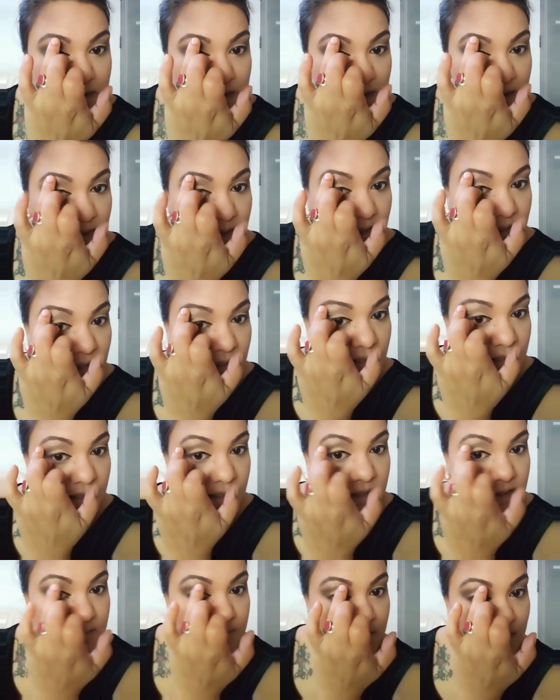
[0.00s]

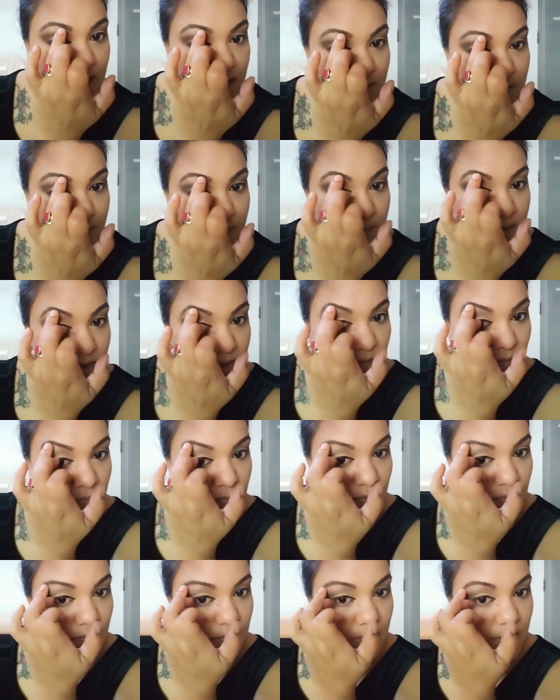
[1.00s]
highlight my brow
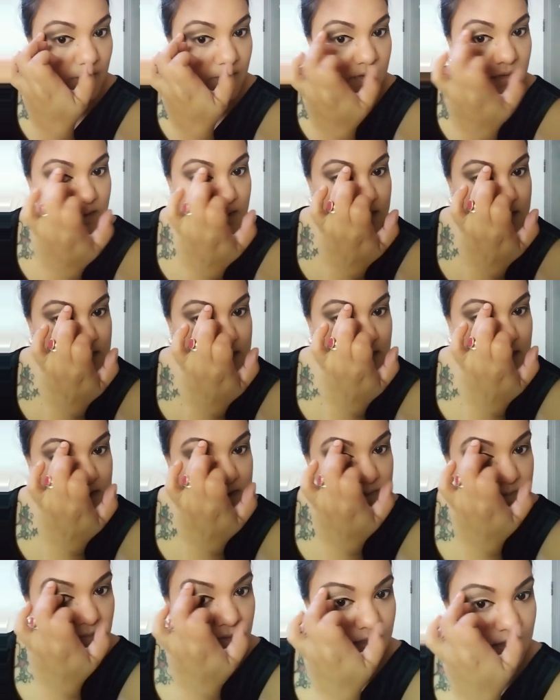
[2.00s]
bone with this as well.